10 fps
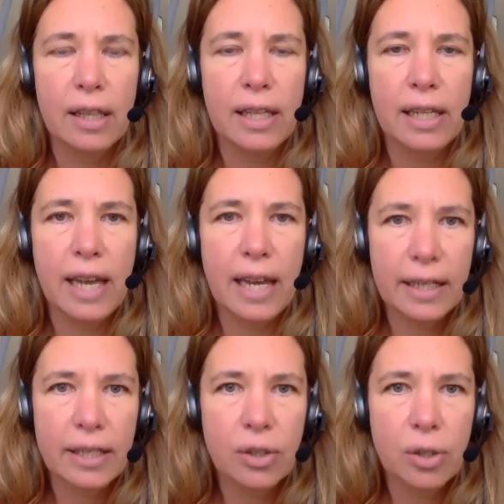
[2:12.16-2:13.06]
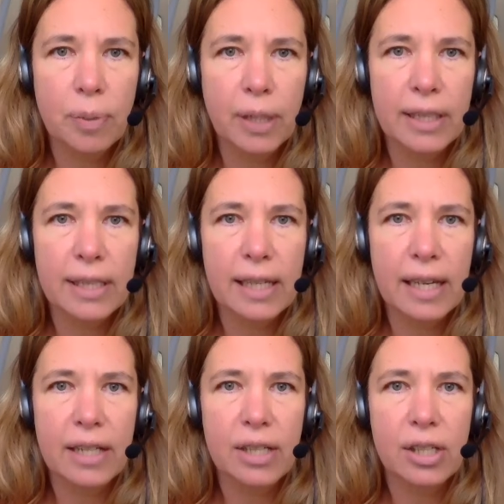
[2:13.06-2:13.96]
the next group
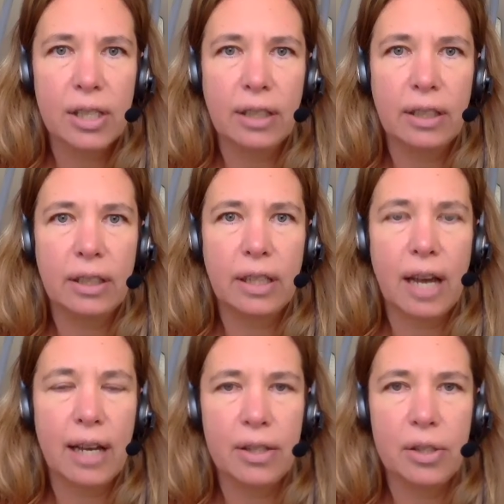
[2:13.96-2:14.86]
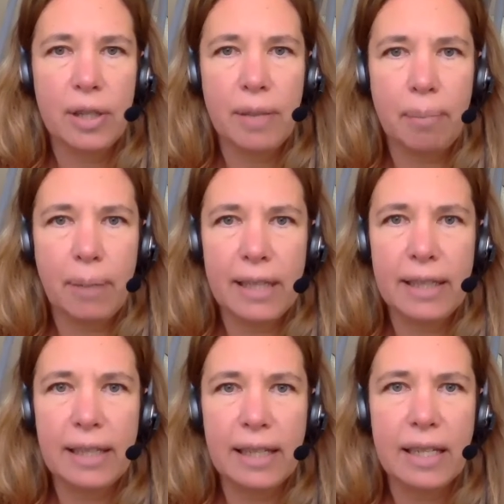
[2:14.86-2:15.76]
constellation, I do them
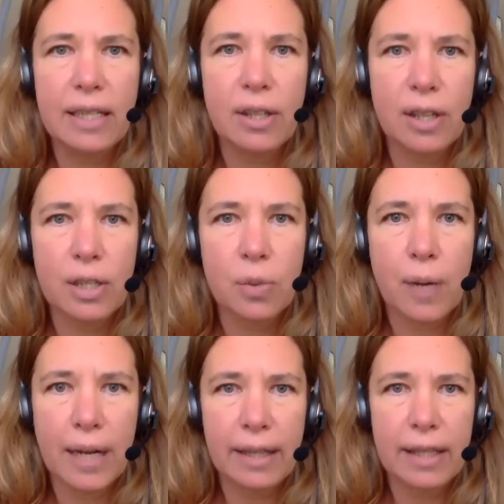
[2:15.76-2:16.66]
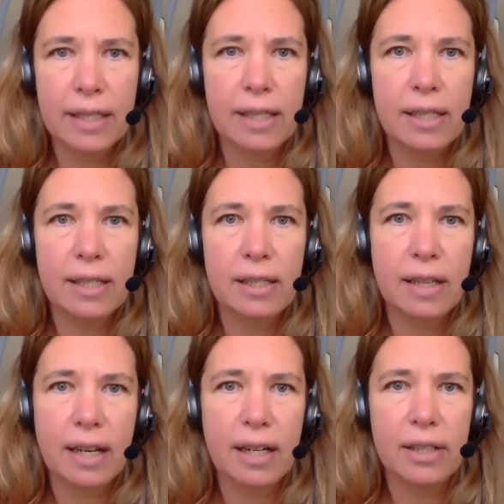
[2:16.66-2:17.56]
monthly. So there's one this
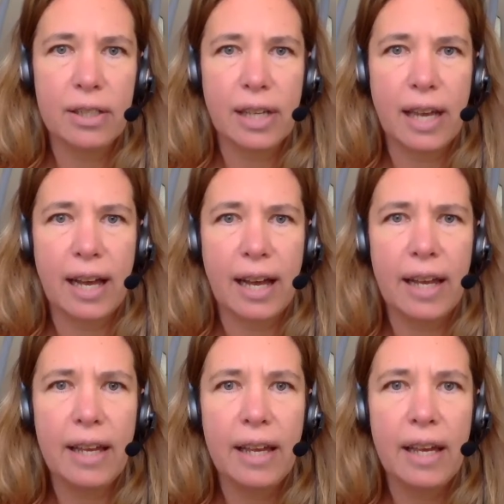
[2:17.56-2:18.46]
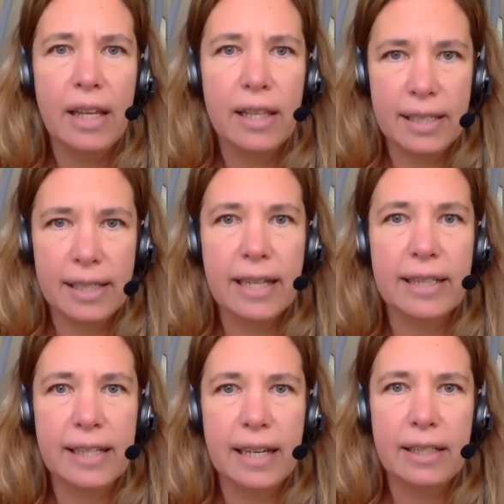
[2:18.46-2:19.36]
July, this
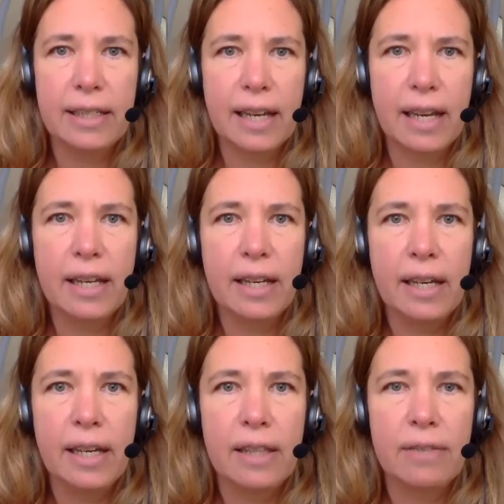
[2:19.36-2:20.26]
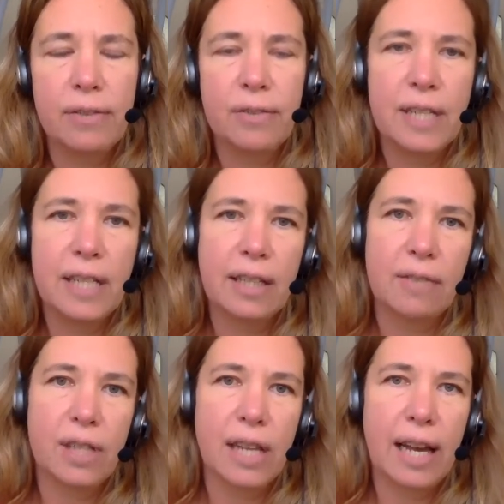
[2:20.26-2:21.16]
next Saturday, the 15th
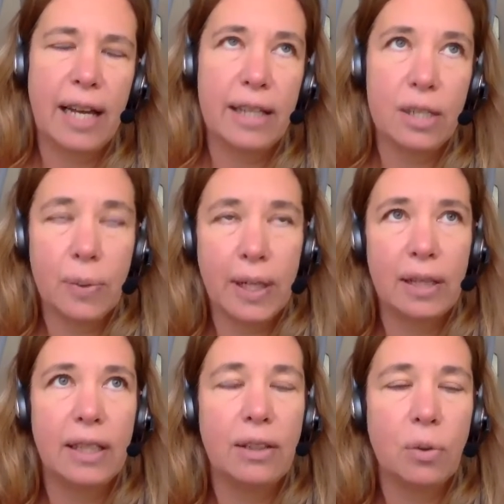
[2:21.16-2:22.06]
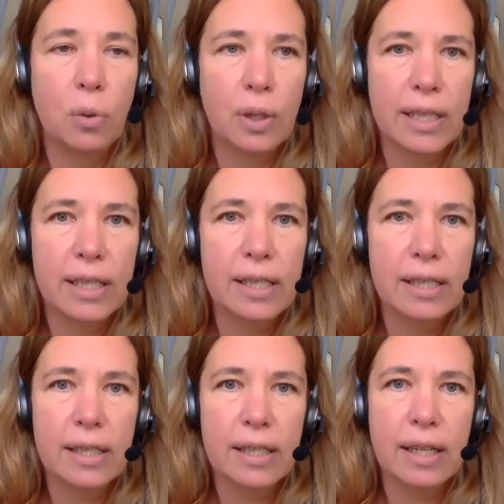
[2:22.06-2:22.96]
of July, and there's one in
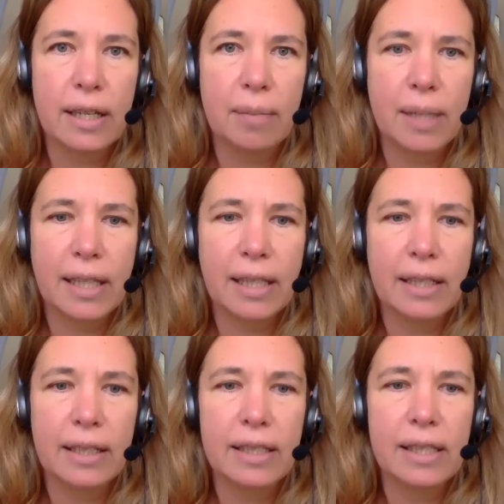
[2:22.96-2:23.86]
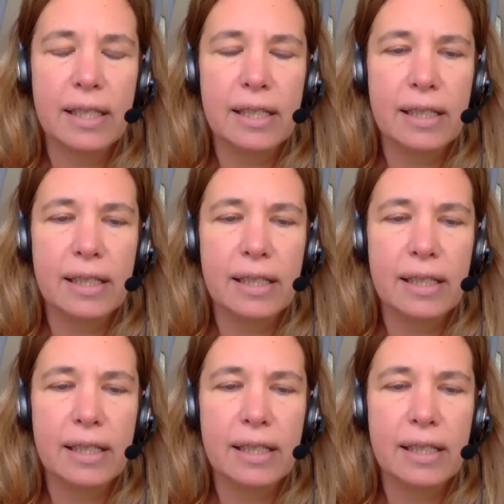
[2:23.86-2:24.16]
August. I think it's